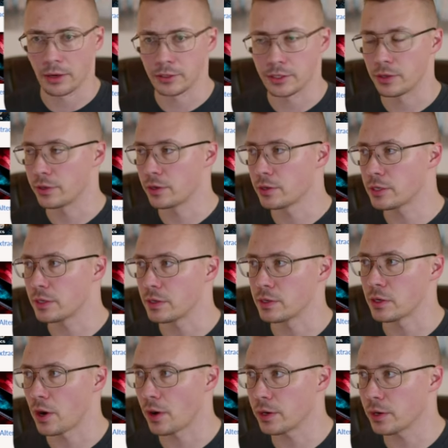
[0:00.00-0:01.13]
So there's this
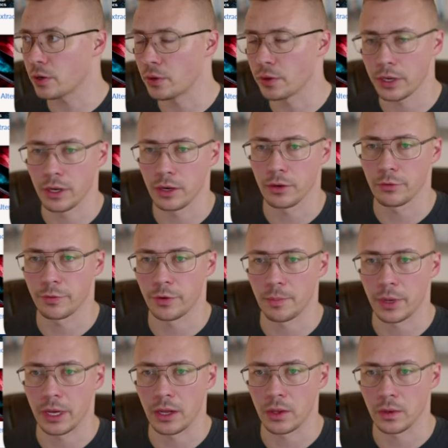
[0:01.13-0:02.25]
article here from
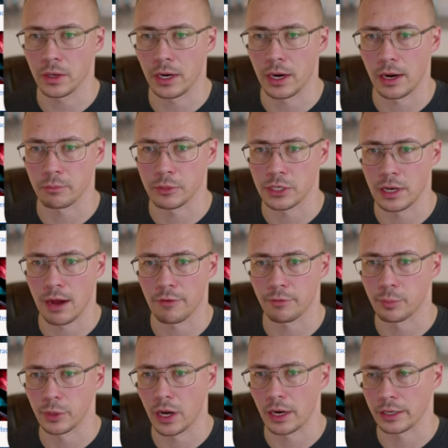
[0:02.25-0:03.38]
Elcomsoft
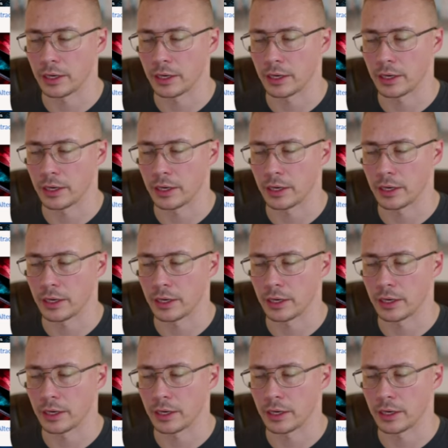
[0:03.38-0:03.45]
blog.